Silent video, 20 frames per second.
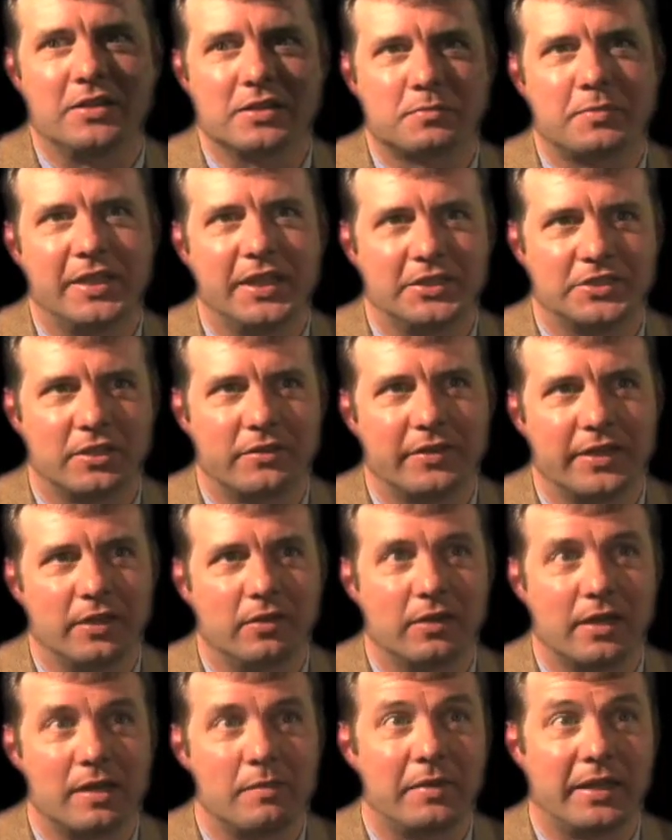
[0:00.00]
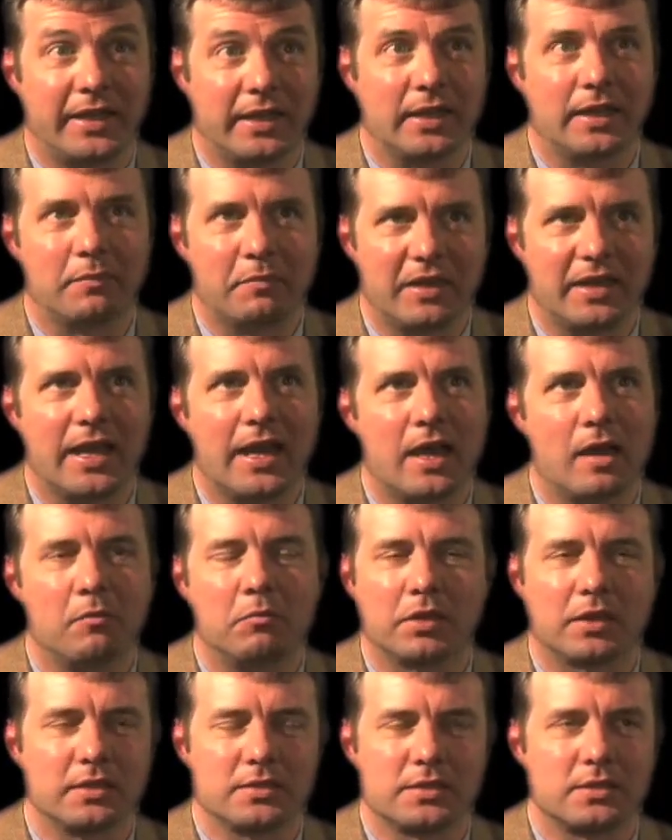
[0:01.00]
this be HIV or let it be killing me now
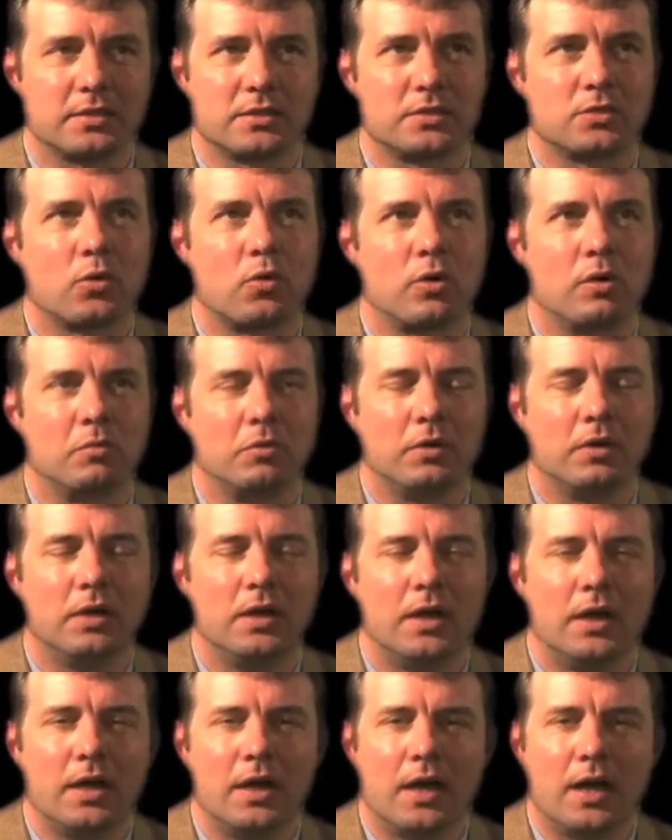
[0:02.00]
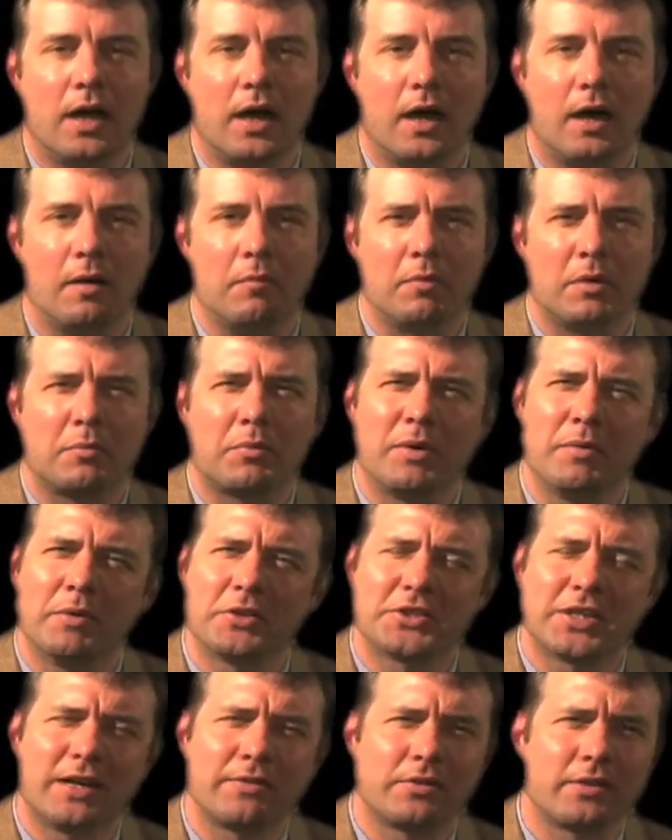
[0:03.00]
because this is horrible. But pretty
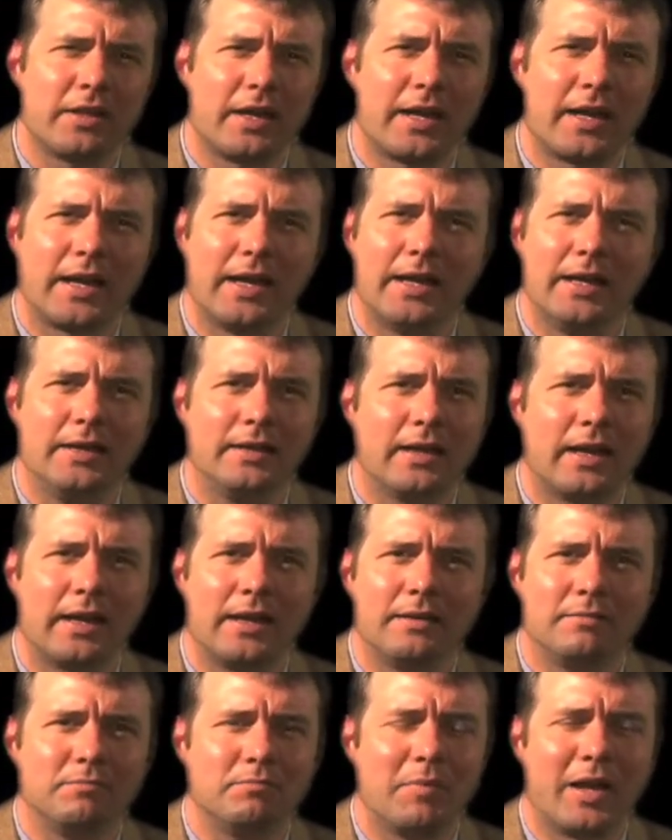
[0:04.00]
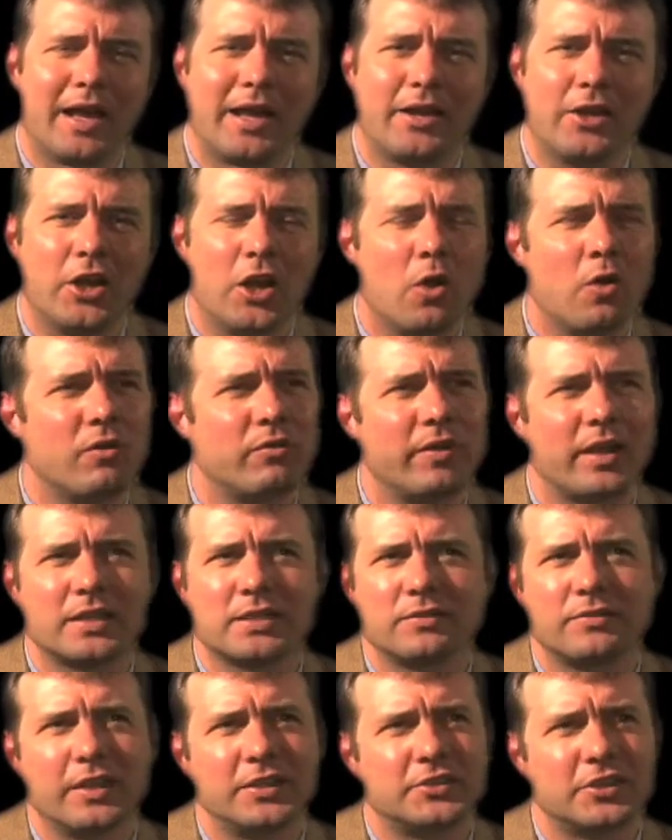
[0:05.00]
much after that, I had no effects
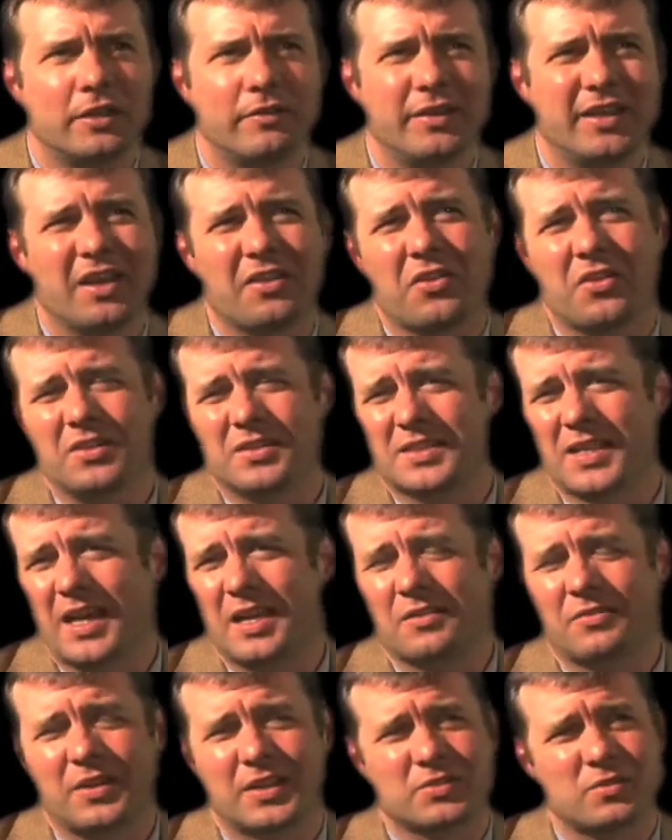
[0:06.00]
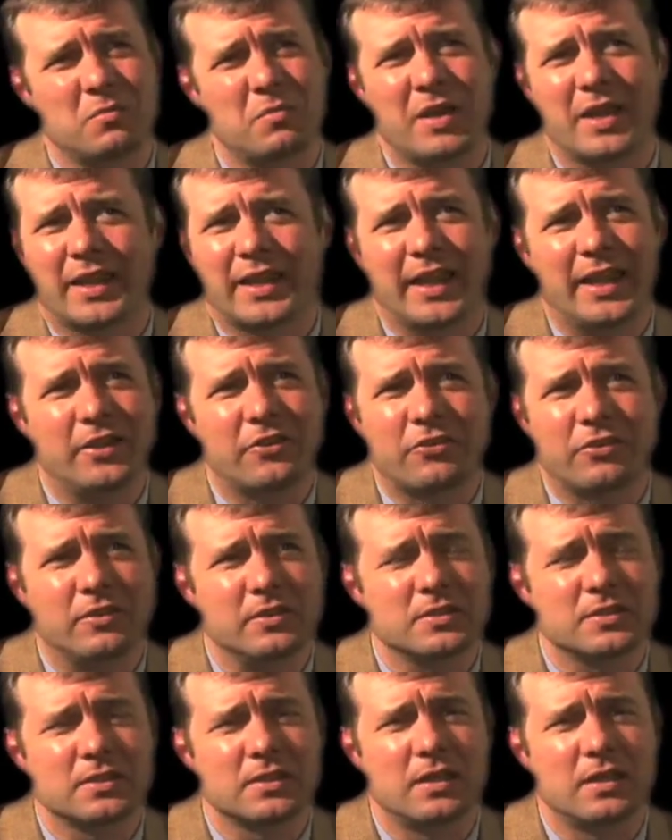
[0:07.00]
of HIV other than side effects from medications.